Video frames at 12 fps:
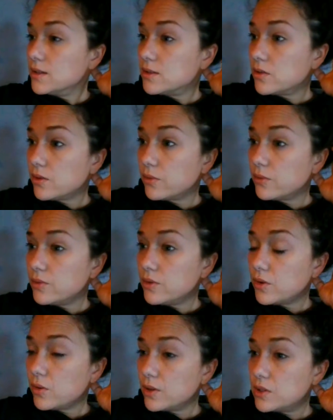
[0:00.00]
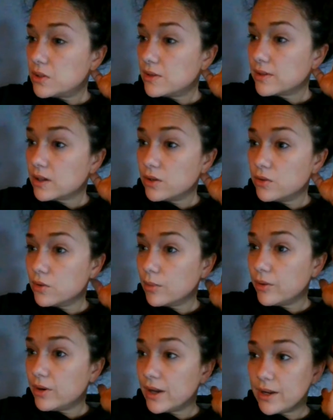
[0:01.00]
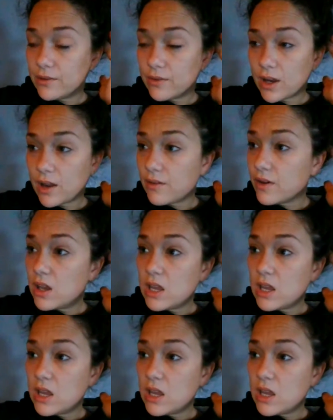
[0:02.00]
So, I do have like a normal 9 to 5.